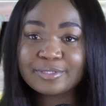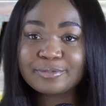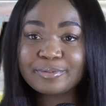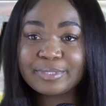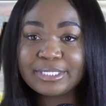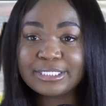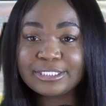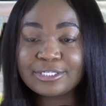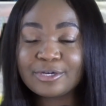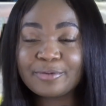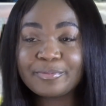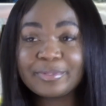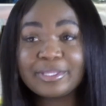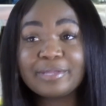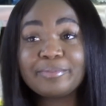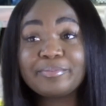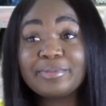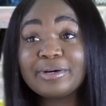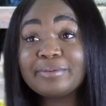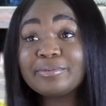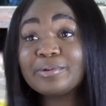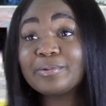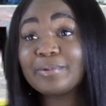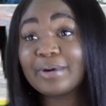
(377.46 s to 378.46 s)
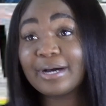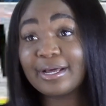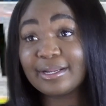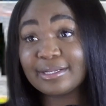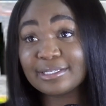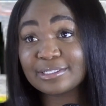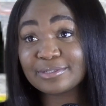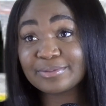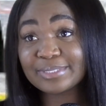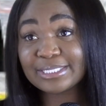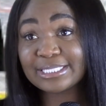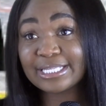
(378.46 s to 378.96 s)
That's pretty dope. And then Bubba
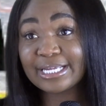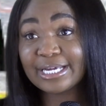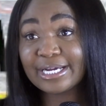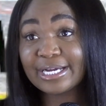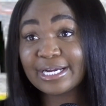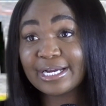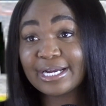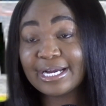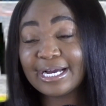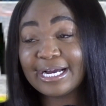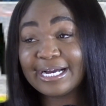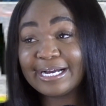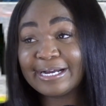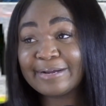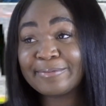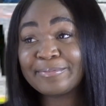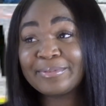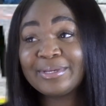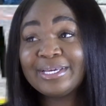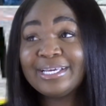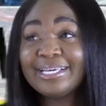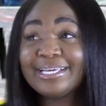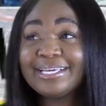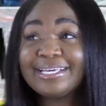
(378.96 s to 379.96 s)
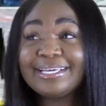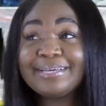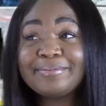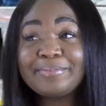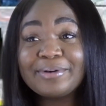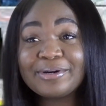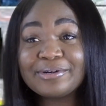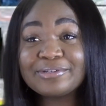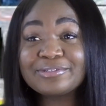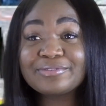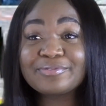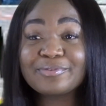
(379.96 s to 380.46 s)
Wallace was there. He
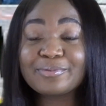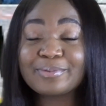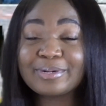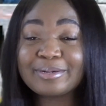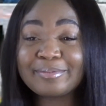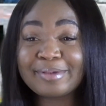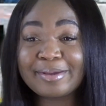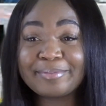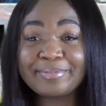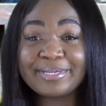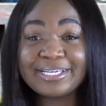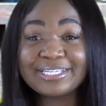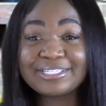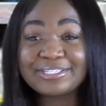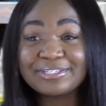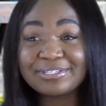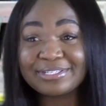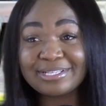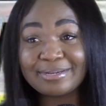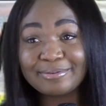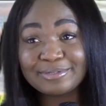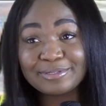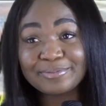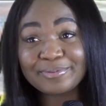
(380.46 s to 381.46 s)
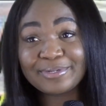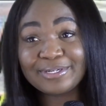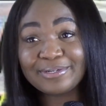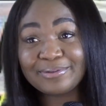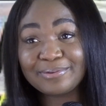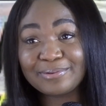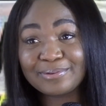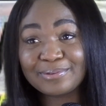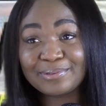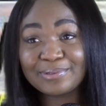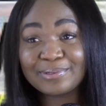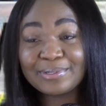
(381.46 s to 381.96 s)
posed for one of my pictures. That was pretty
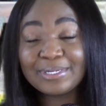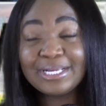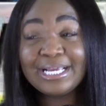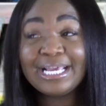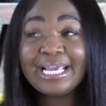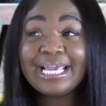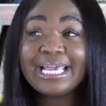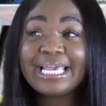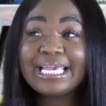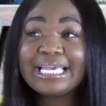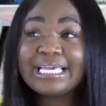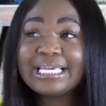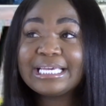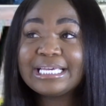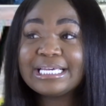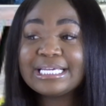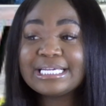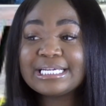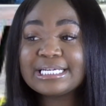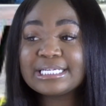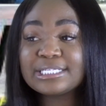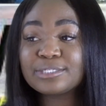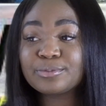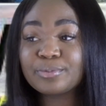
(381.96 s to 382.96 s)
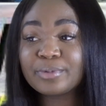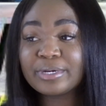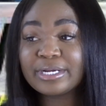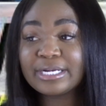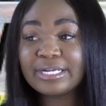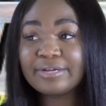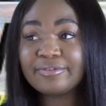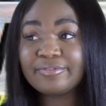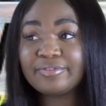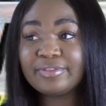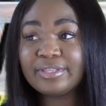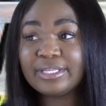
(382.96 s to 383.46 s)
cool. He's
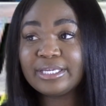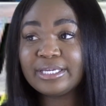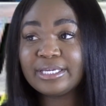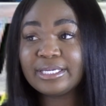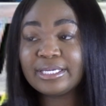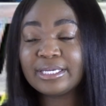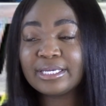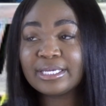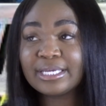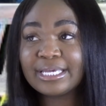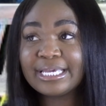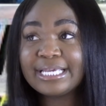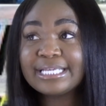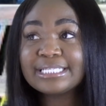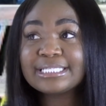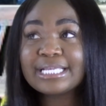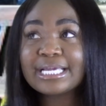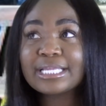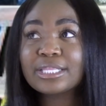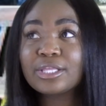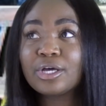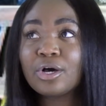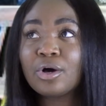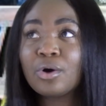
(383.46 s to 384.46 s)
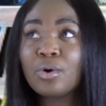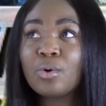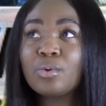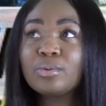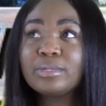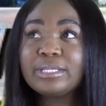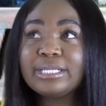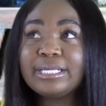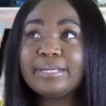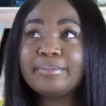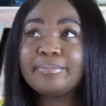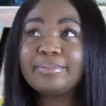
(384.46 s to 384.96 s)
like the
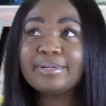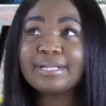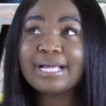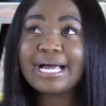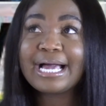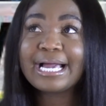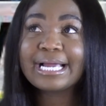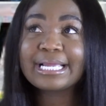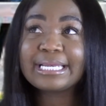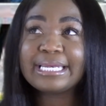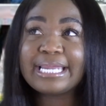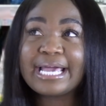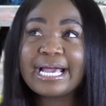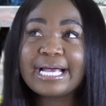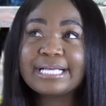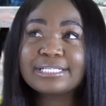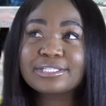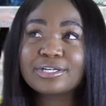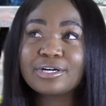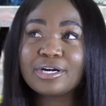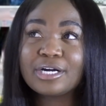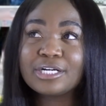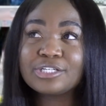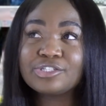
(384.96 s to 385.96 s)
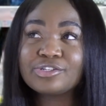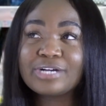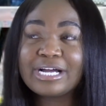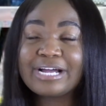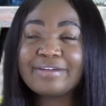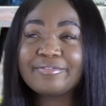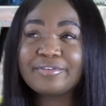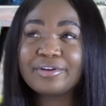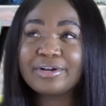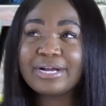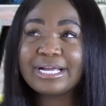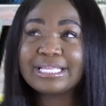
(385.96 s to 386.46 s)
only black NASCAR
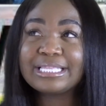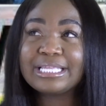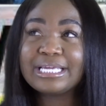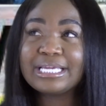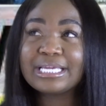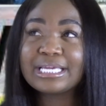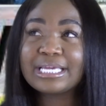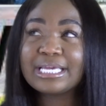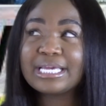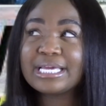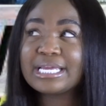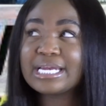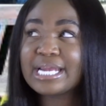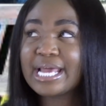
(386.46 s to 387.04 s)
driver, I think,